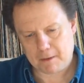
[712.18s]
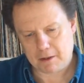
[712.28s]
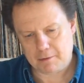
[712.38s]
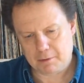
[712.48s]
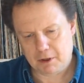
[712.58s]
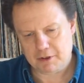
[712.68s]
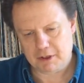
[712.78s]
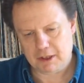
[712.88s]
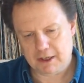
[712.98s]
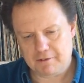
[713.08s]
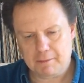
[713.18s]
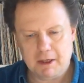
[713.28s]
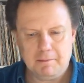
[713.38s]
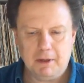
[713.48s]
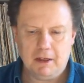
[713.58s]
Surprisingly, they never
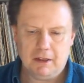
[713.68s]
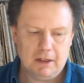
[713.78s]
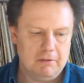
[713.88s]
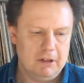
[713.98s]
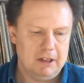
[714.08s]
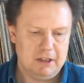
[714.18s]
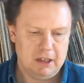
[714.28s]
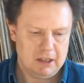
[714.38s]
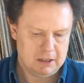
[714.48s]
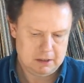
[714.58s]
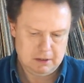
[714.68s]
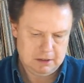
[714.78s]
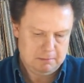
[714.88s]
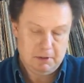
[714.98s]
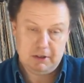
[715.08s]
made it bigger than they really did,
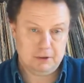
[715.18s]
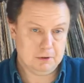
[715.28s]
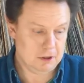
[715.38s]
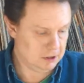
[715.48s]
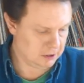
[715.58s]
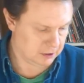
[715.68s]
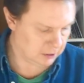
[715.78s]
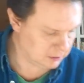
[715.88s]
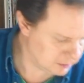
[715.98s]
but they're still going, I think.